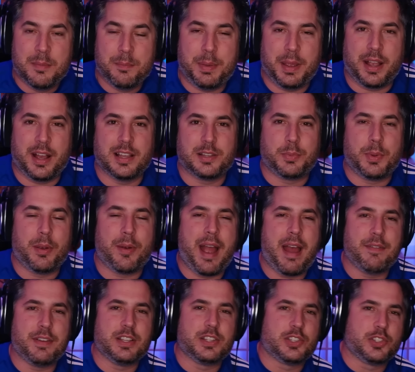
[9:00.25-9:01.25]
because we were
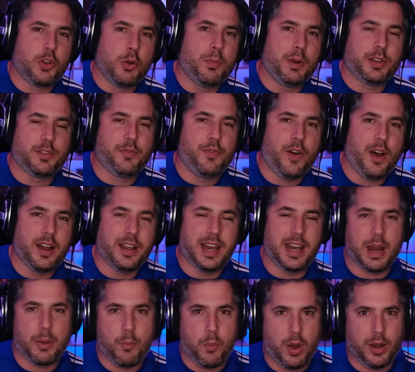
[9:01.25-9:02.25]
having so much fun
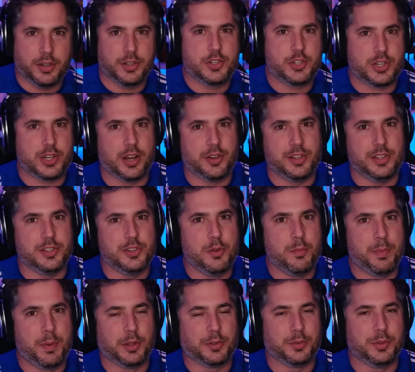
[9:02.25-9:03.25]
and I wanted to share these new
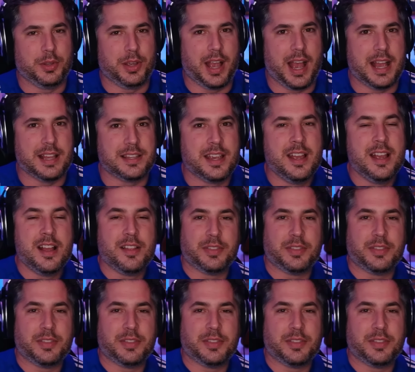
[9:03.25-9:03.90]
builds with you guys.